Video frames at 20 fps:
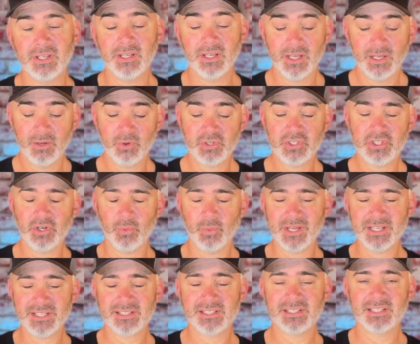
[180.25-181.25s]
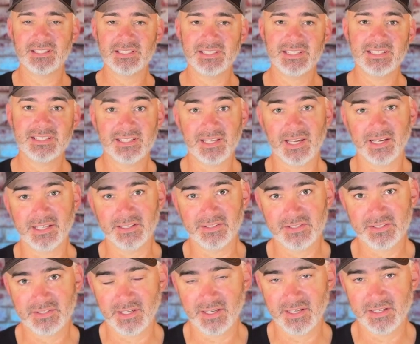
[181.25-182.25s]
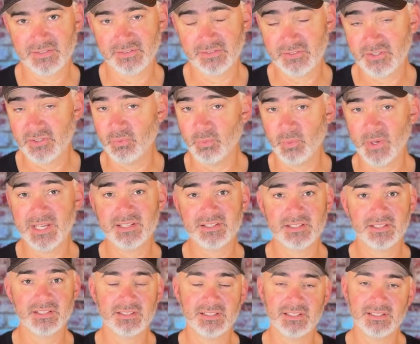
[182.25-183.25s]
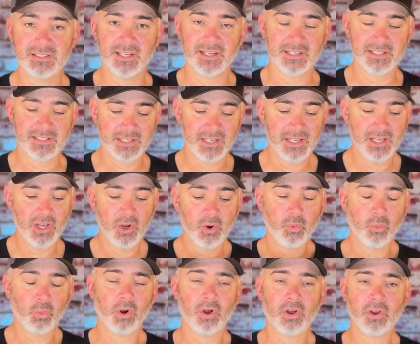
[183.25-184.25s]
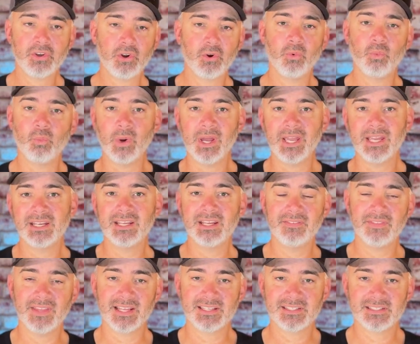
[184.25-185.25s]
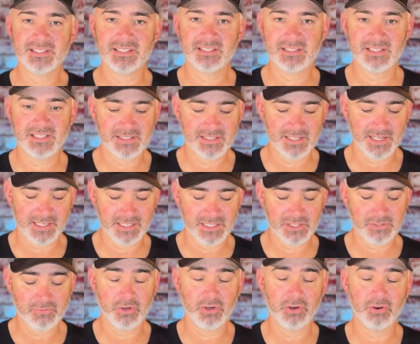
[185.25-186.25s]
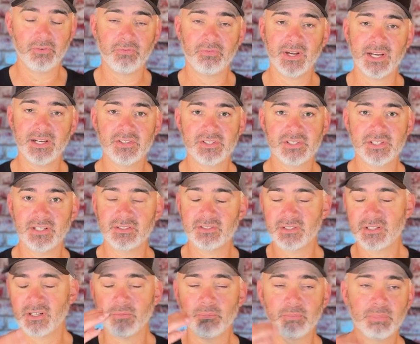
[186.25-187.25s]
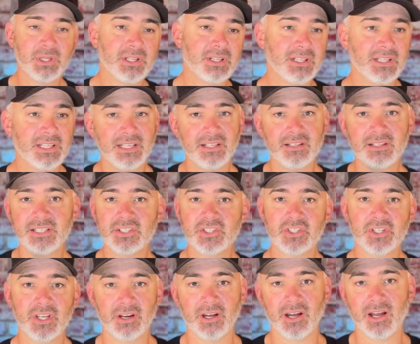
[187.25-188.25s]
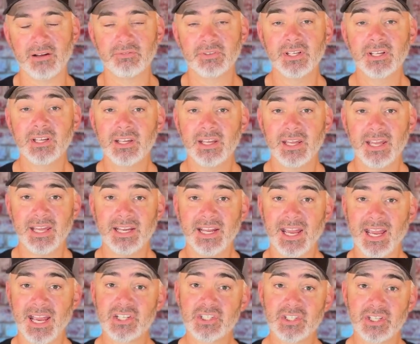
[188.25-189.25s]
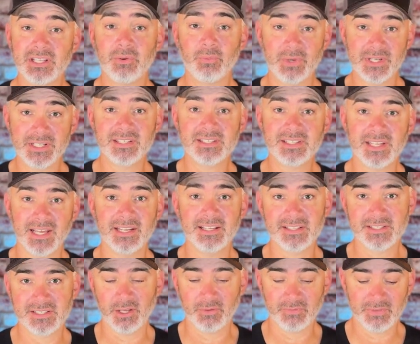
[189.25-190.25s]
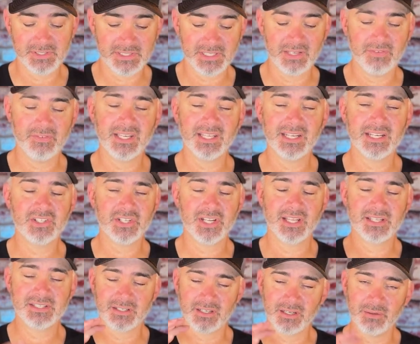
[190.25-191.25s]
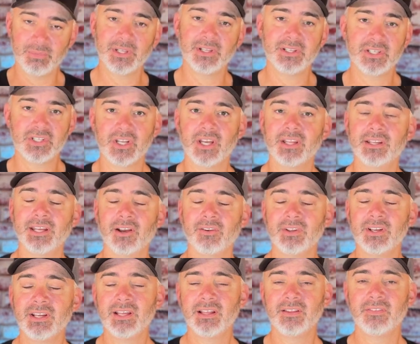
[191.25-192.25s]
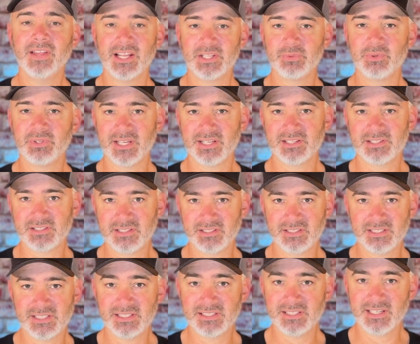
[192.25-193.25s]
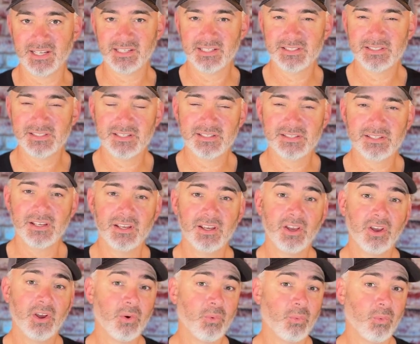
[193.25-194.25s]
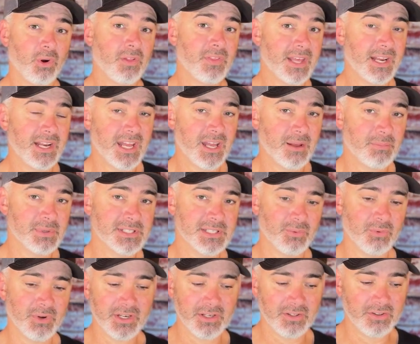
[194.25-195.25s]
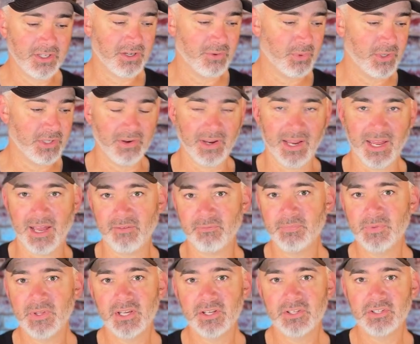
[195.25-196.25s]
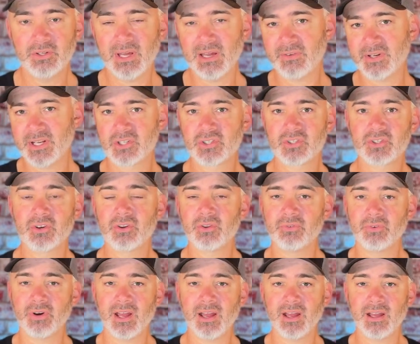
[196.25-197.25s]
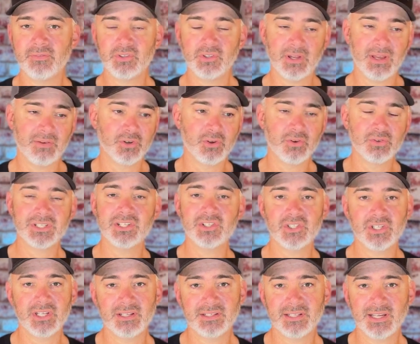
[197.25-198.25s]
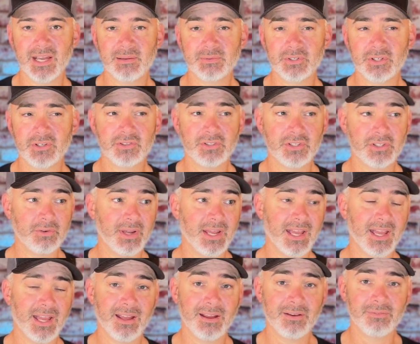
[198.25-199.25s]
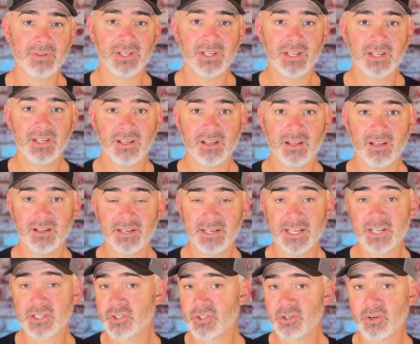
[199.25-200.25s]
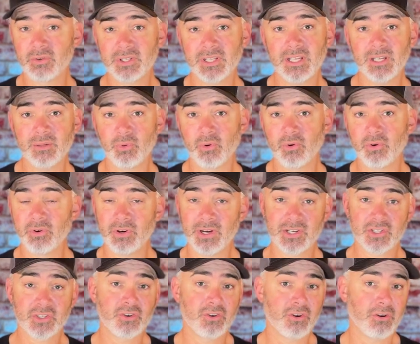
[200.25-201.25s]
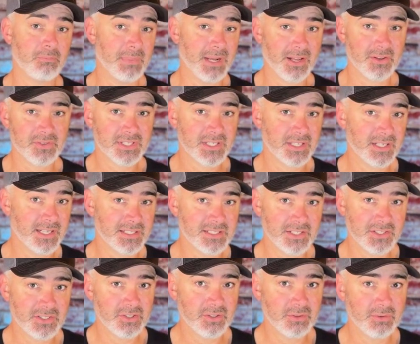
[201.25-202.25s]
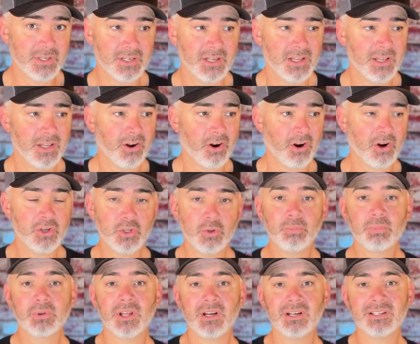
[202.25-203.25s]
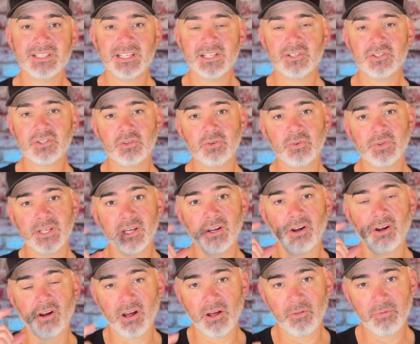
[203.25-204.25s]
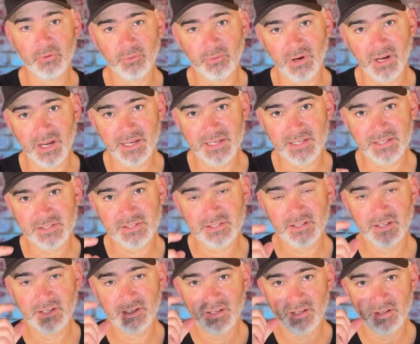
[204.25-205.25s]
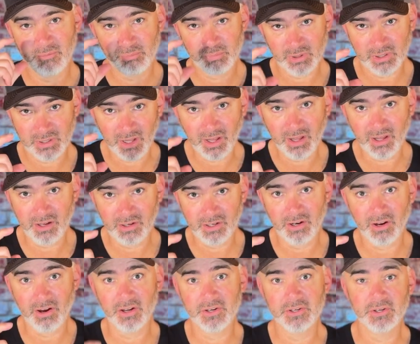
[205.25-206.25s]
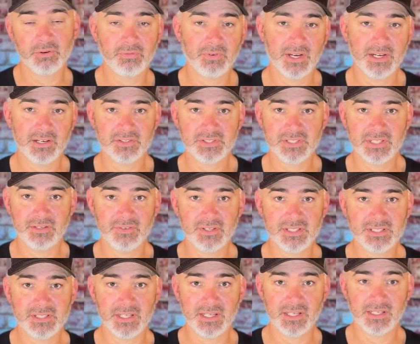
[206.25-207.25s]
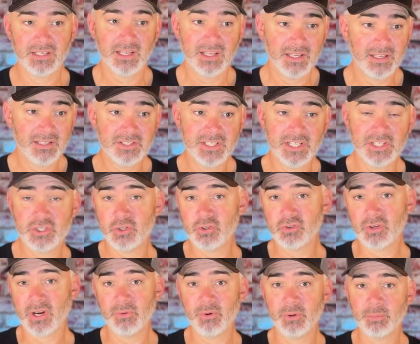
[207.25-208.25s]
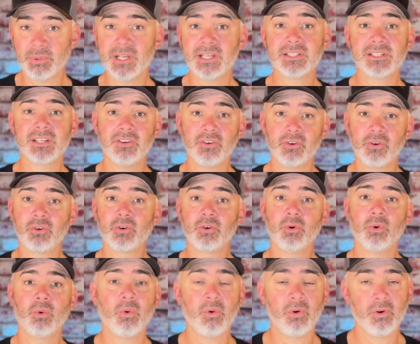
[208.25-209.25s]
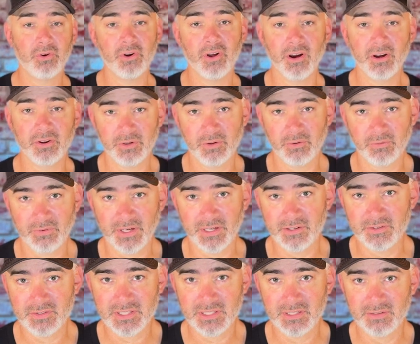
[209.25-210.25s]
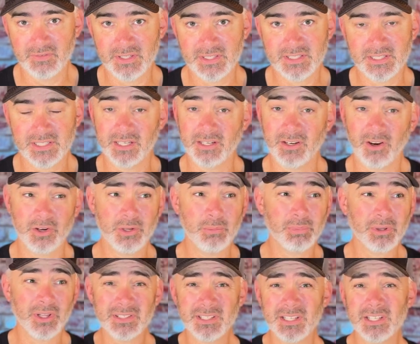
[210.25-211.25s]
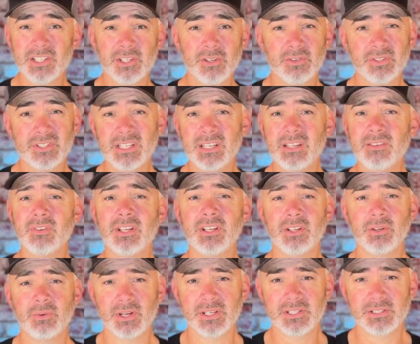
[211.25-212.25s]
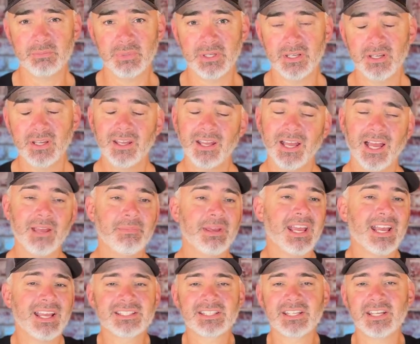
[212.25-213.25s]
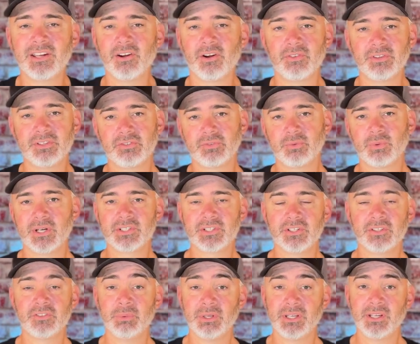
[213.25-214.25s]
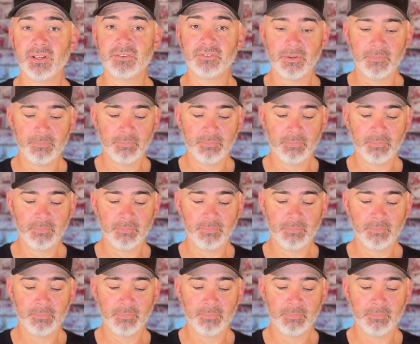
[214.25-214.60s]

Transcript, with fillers: I want you to wait 60 seconds, guys. Just wait 60 seconds. While you're waiting that 60 seconds for your Fire Stick to completely shut off and actually reset itself, it's giving it a chance to completely shut down. That's what that 60 seconds is. While that happens, I want you to look at what you have. Do you have an external drive? Do you have an OTG adapter? Do you have uh, an external keyboard or external mouse connected to it? Are you plugged into the authorized plug on your Fire TV stick? Did you try replacing your cord on your Fire TV stick? Are you plugged into your TV USB? I'm asking all these questions because